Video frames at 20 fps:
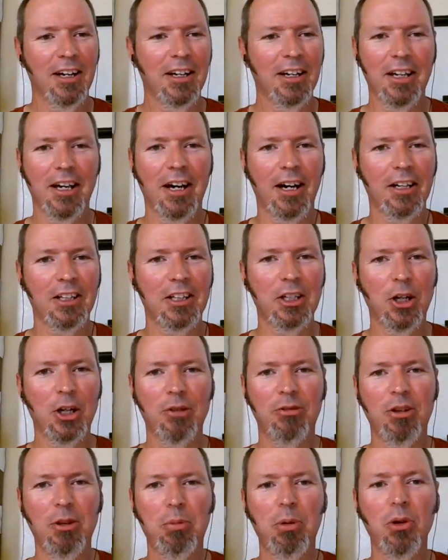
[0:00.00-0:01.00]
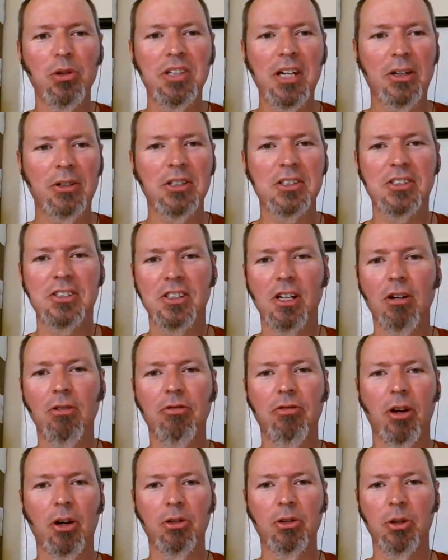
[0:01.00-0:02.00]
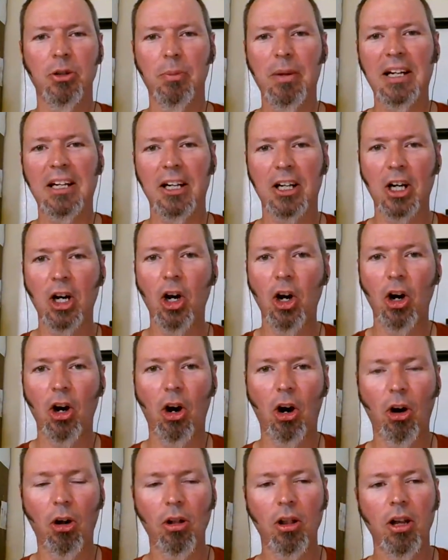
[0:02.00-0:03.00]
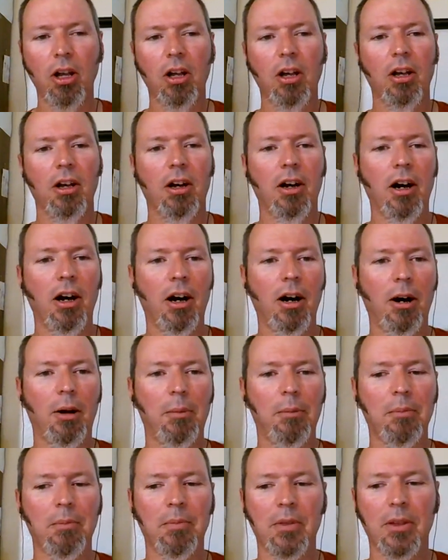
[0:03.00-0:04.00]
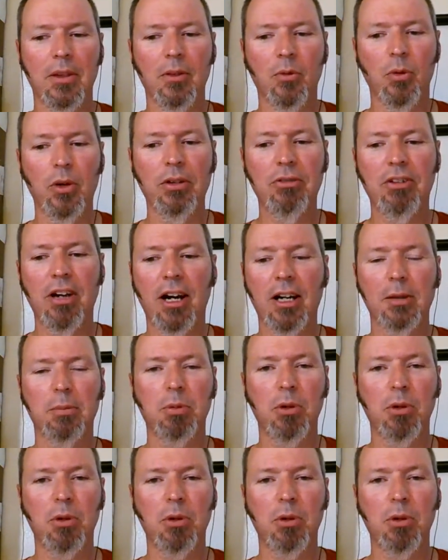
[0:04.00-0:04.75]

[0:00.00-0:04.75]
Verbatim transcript: Yeah, you know, if he pulls out his cell phone to make a call, um, we've I'm got